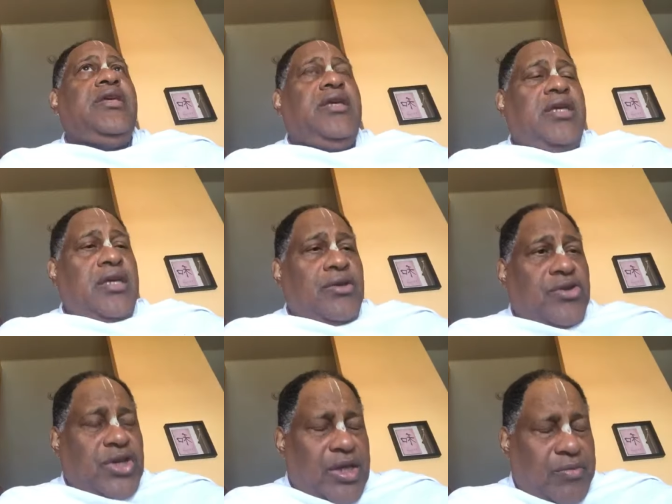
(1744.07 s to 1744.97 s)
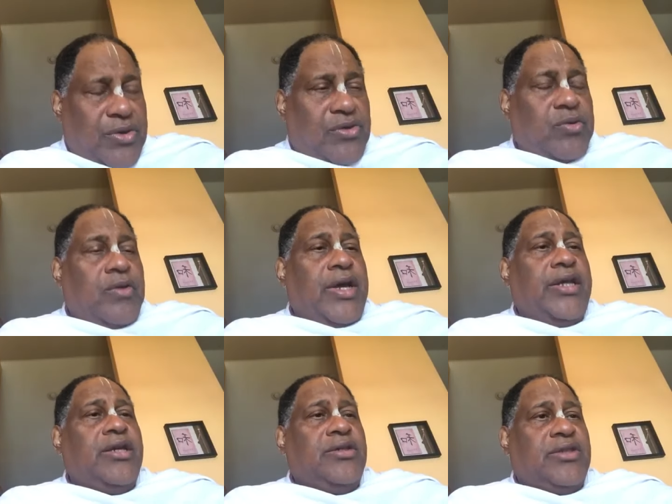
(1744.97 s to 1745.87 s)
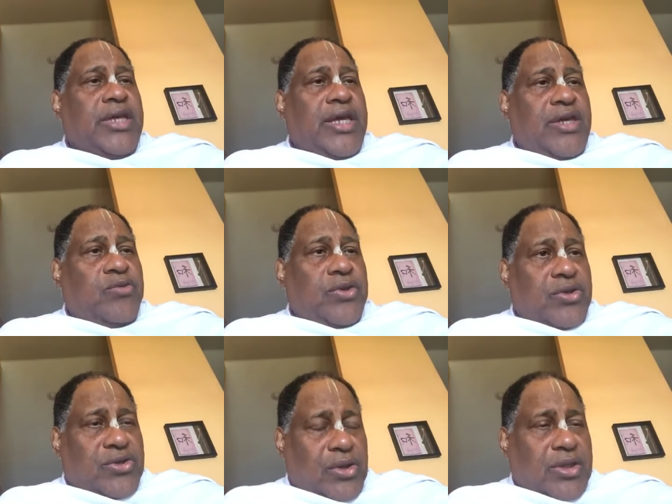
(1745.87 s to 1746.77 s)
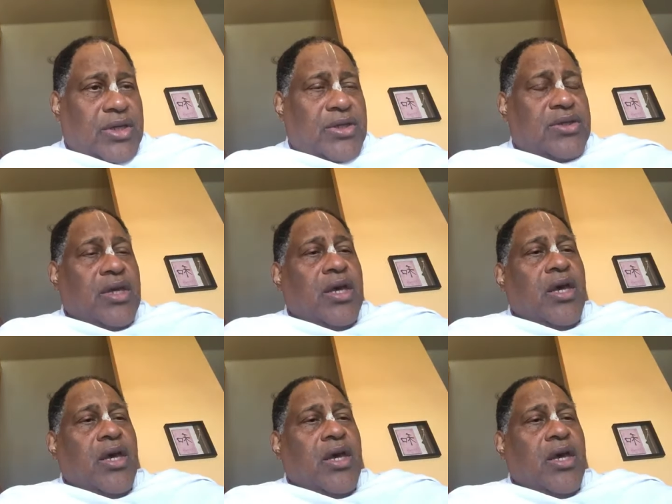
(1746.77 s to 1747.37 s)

in the inner chambers where Radhika stays with her Sakhis,